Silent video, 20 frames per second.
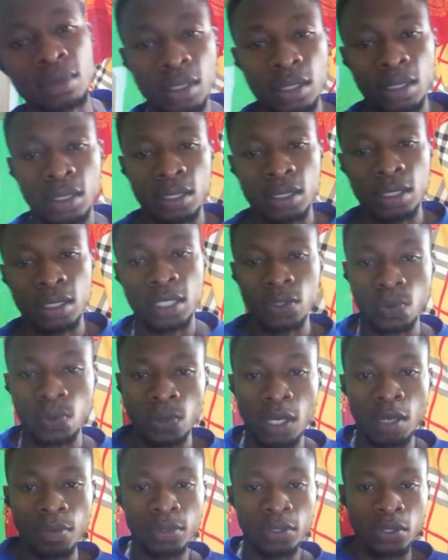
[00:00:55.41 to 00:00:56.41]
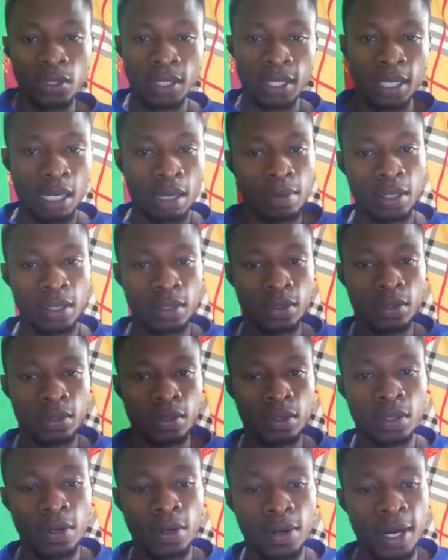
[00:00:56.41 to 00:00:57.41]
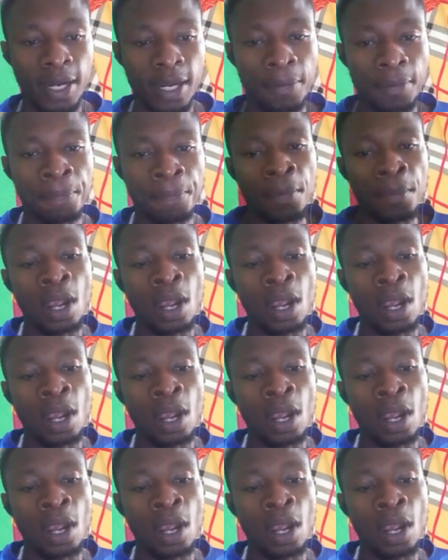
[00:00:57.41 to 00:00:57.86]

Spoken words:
is what I'll be talking about, right?